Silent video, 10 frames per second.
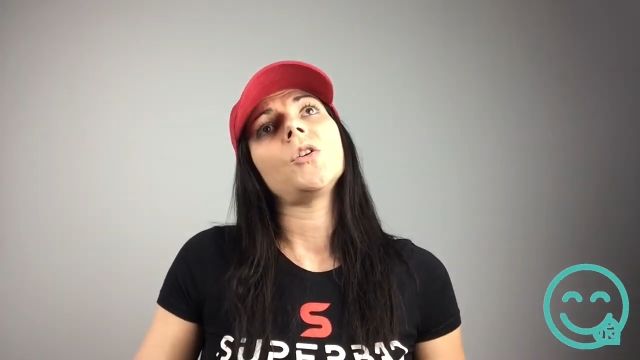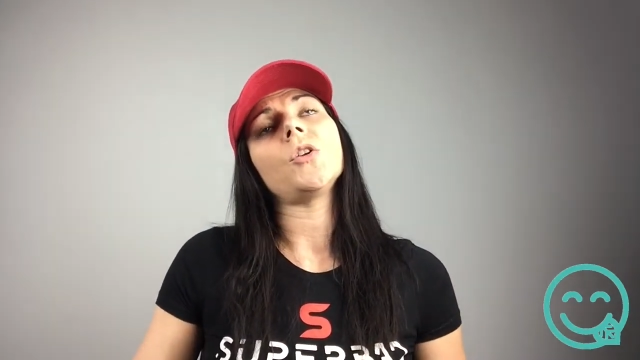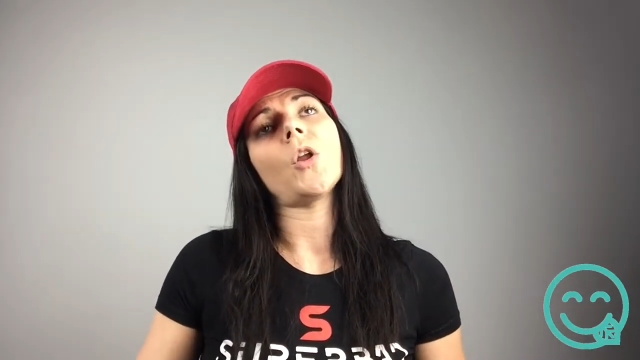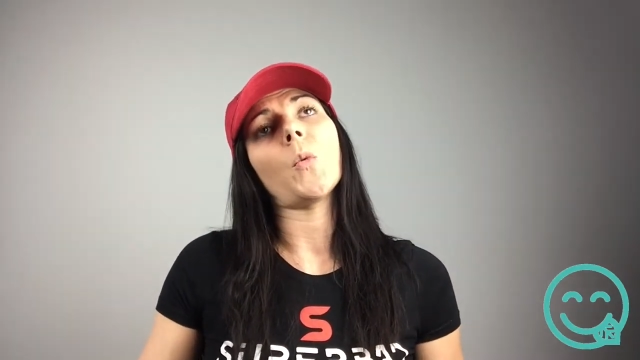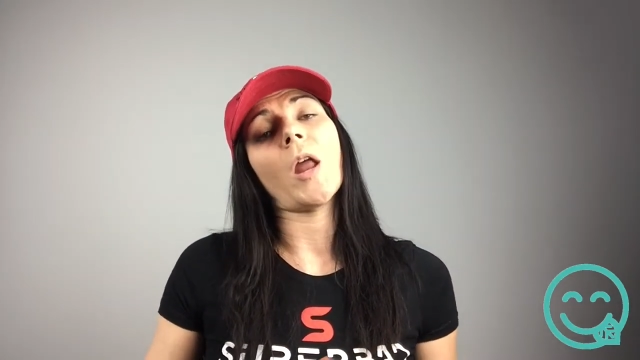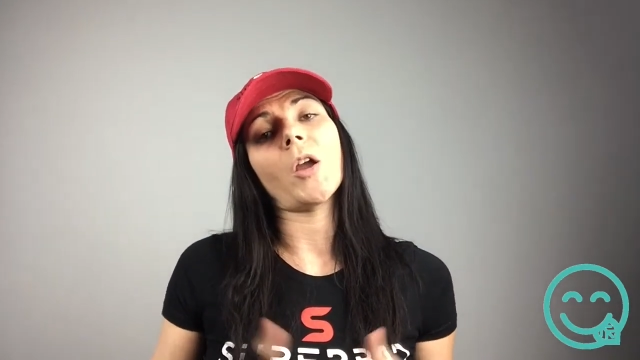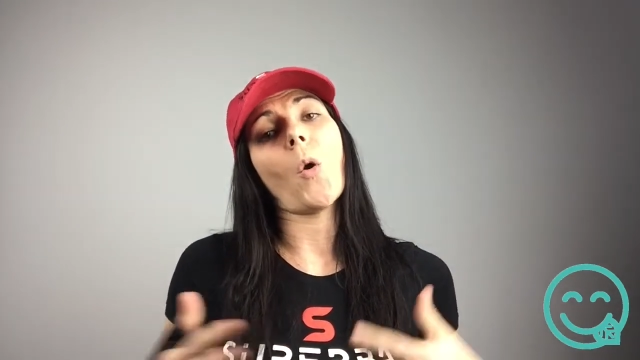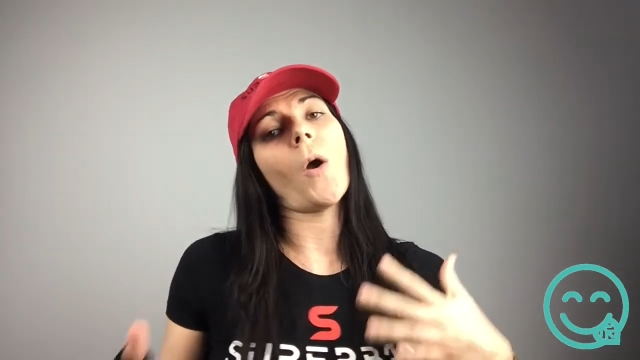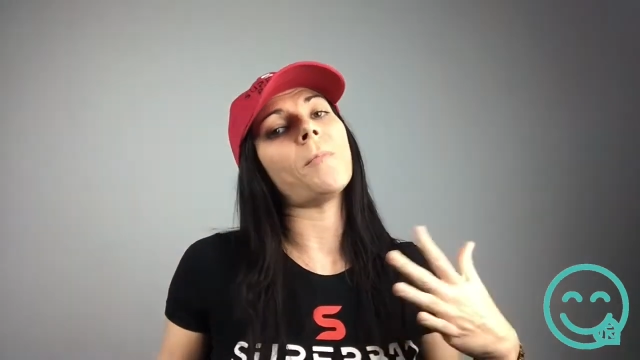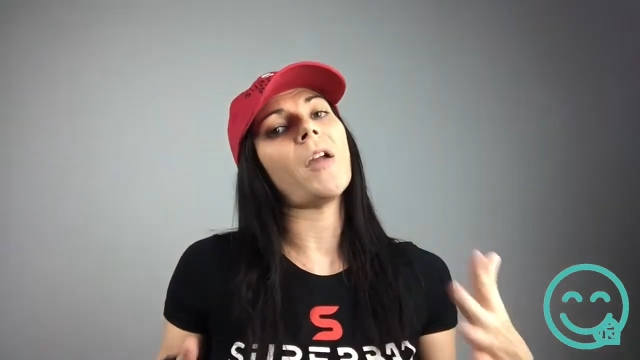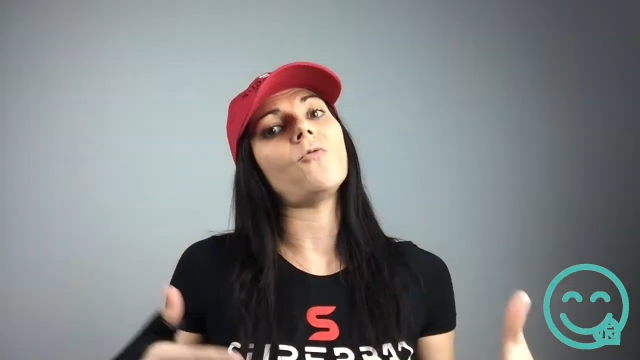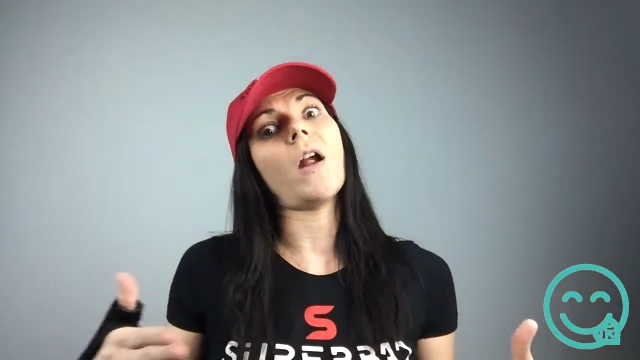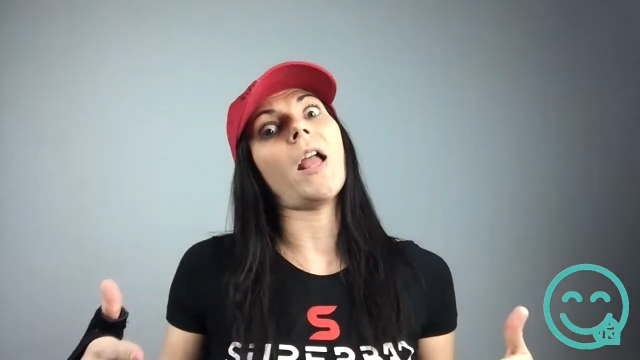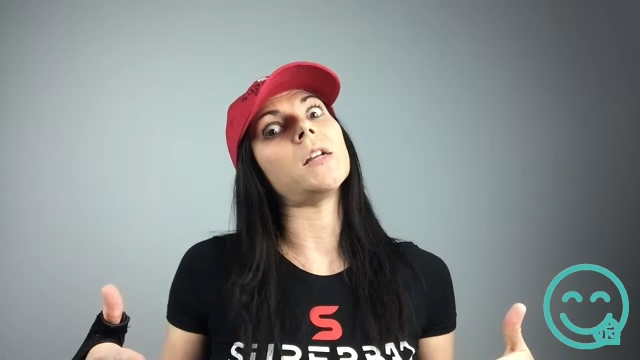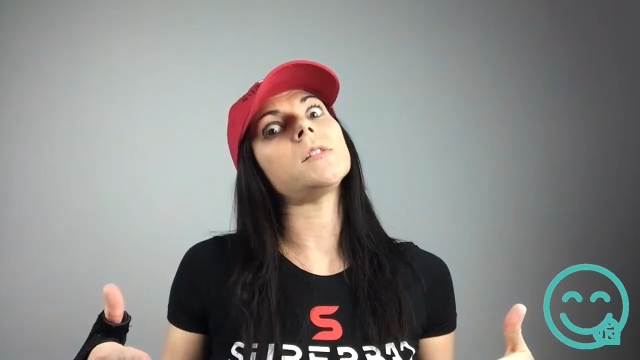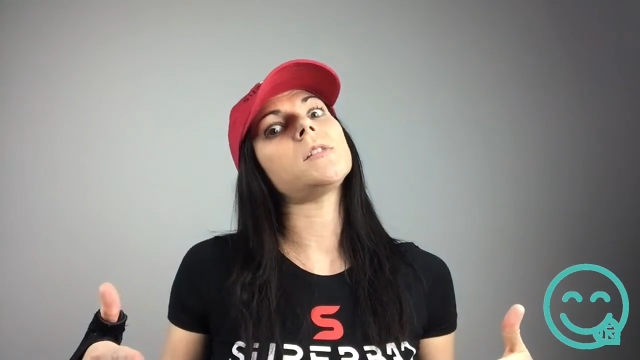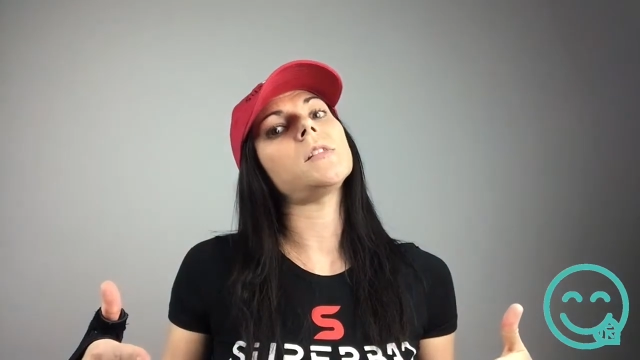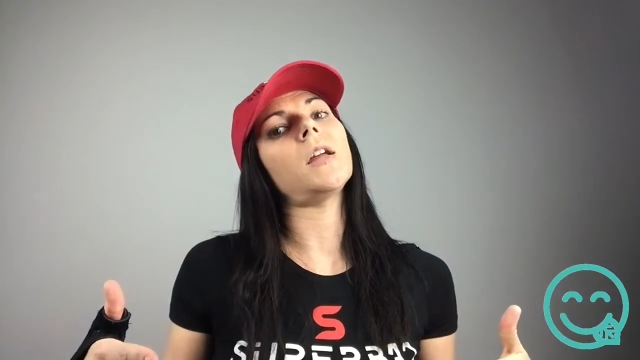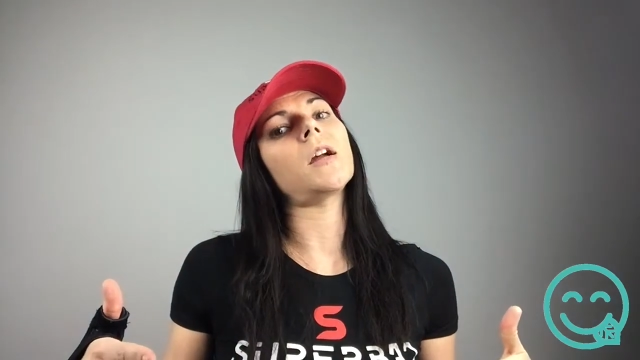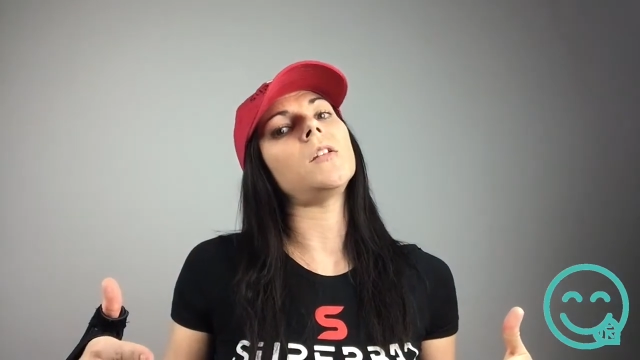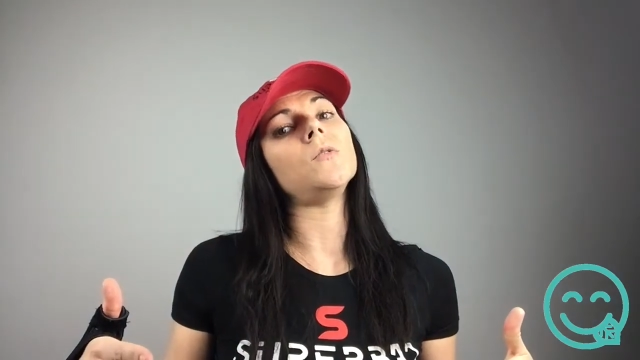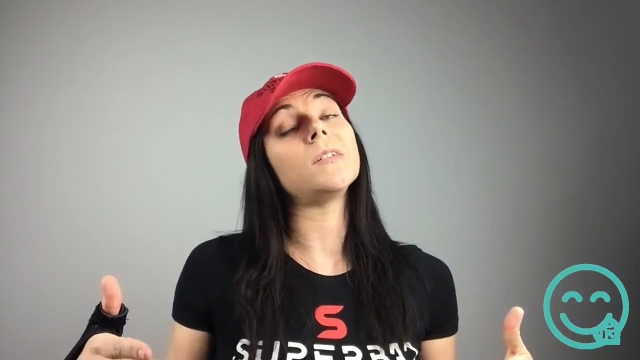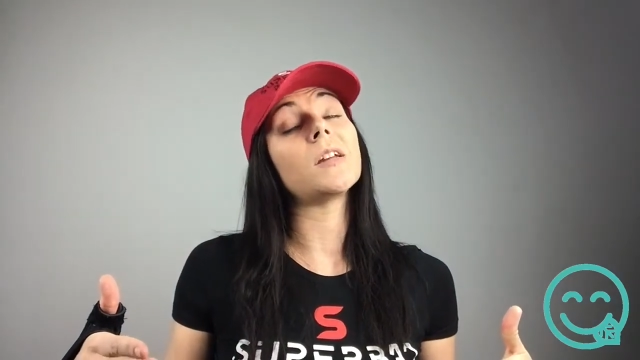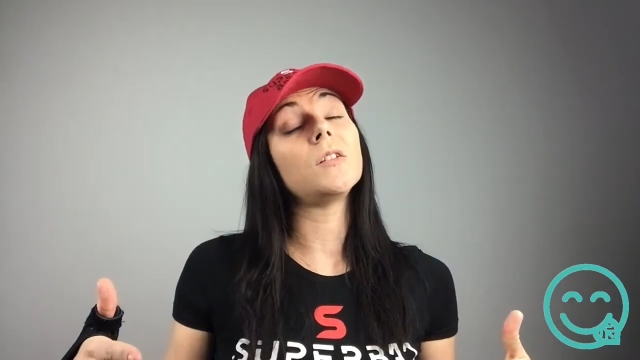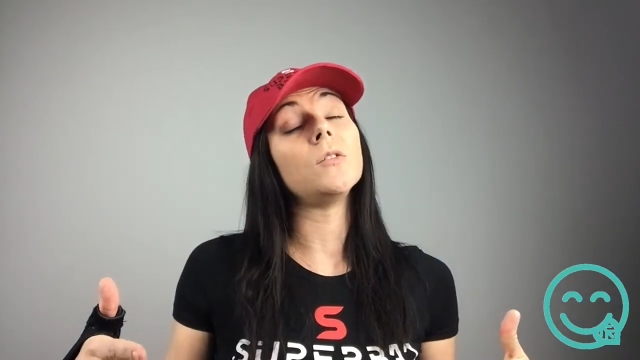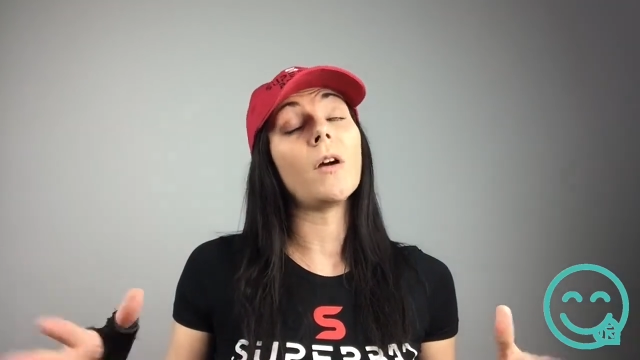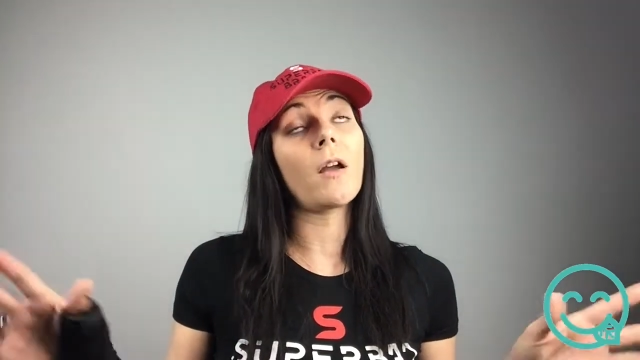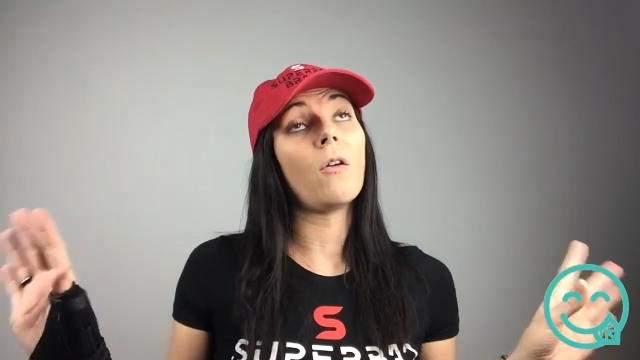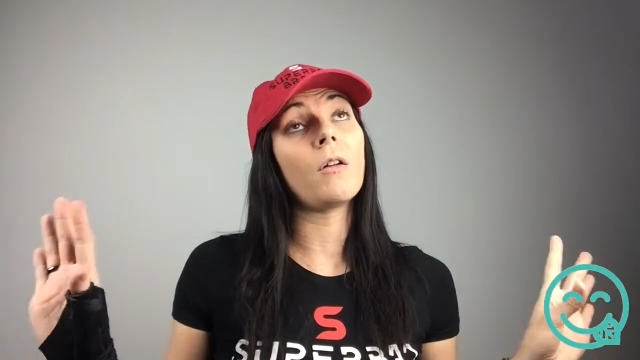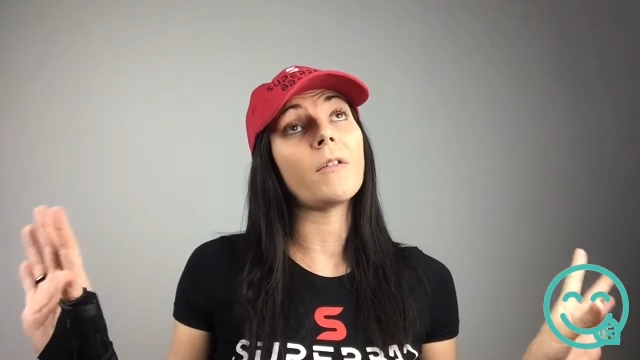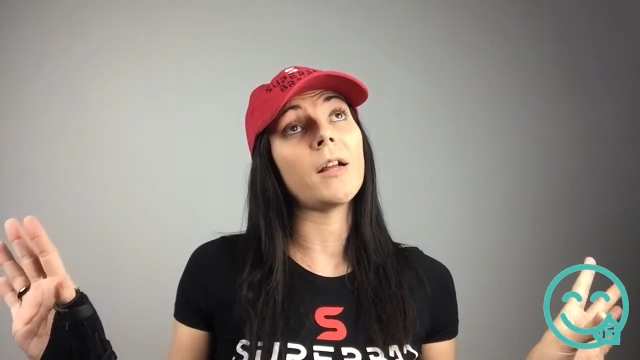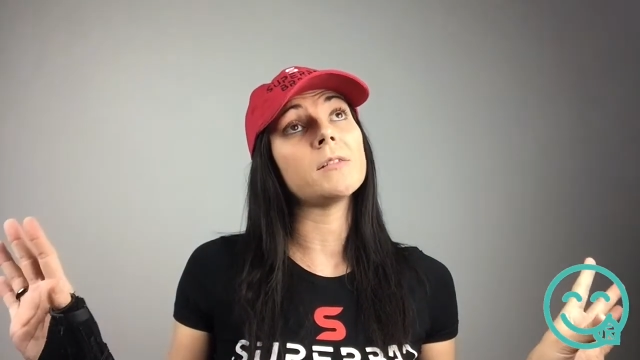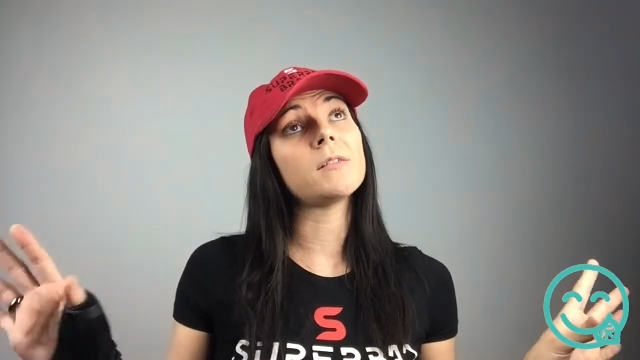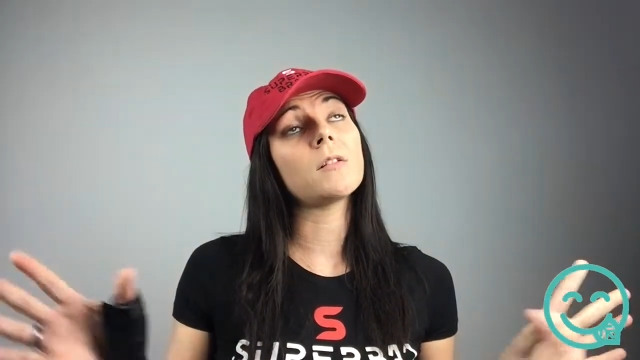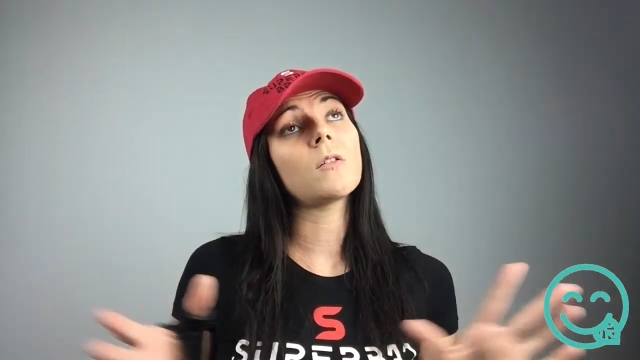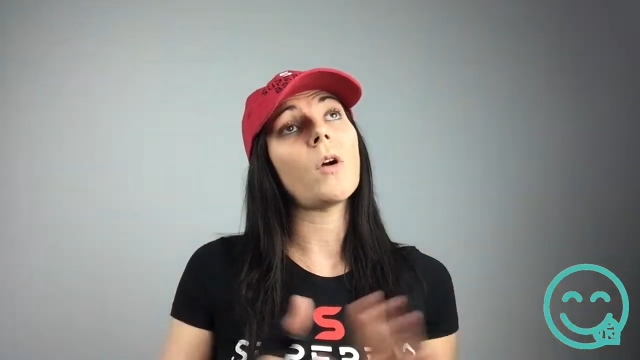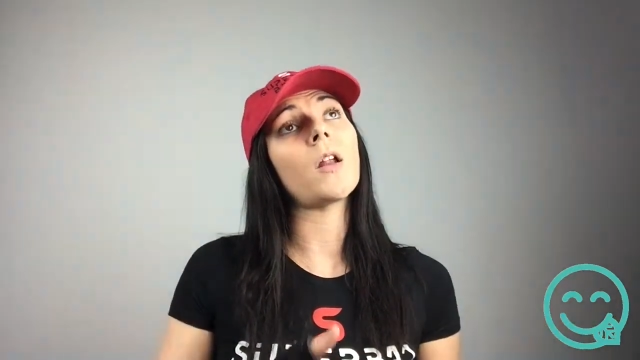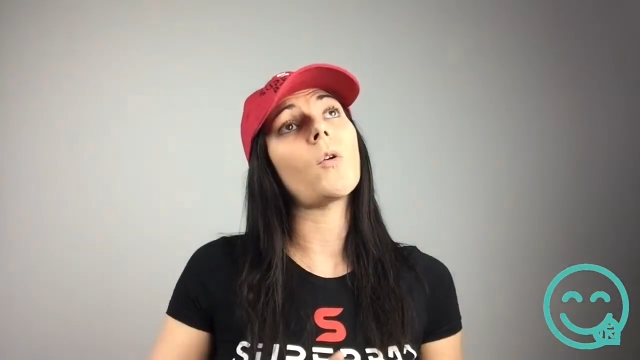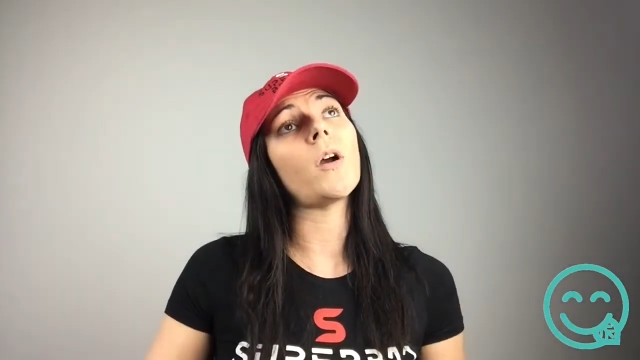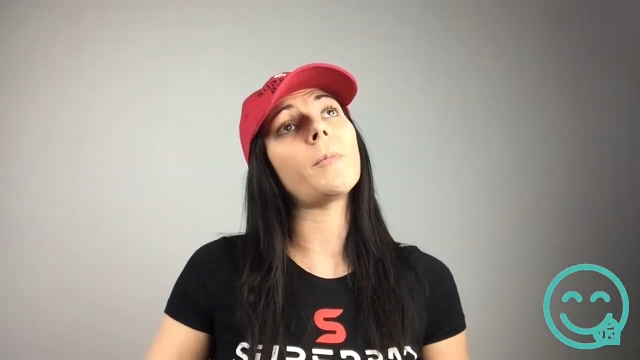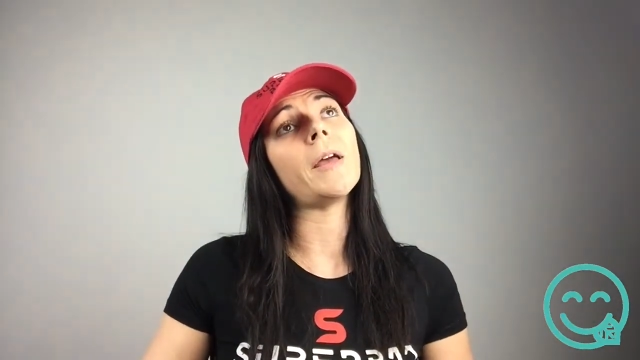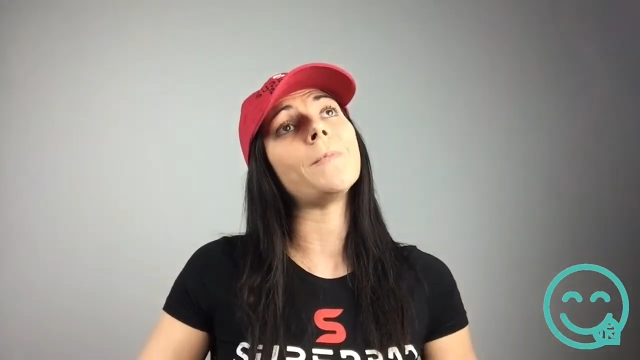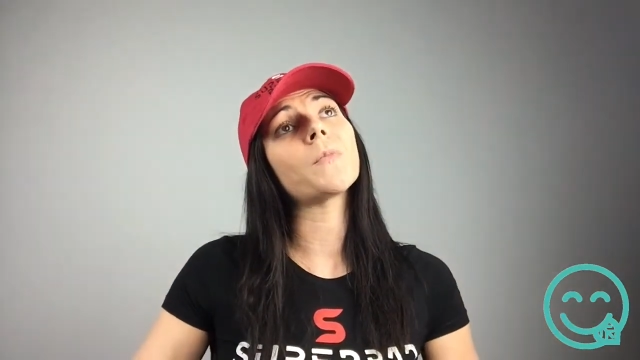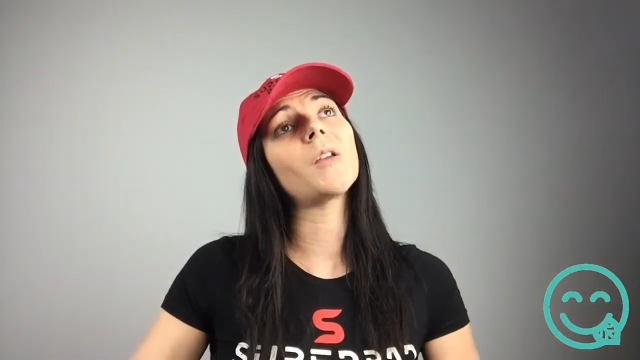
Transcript: when I go on my rants, like I do, because I go on rants quite a bit,